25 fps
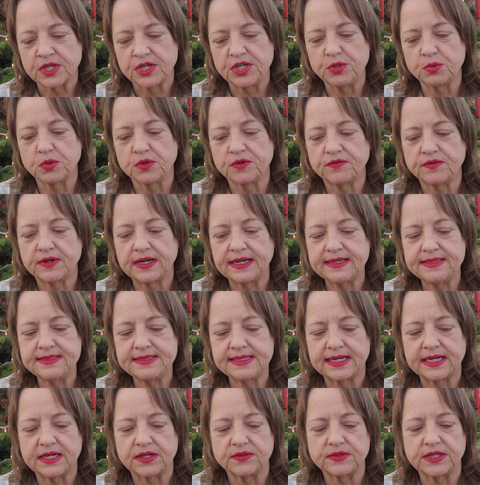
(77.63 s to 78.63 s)
You will
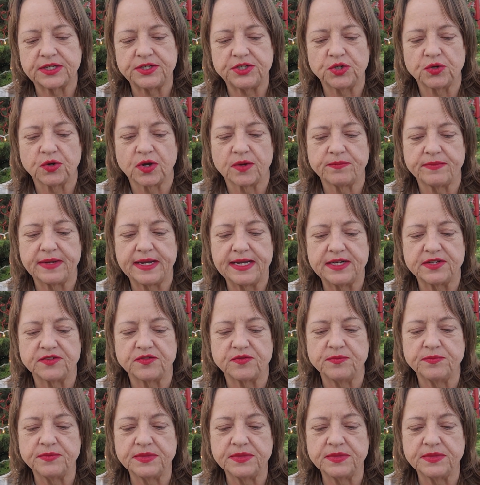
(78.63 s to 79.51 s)
find out that you are made of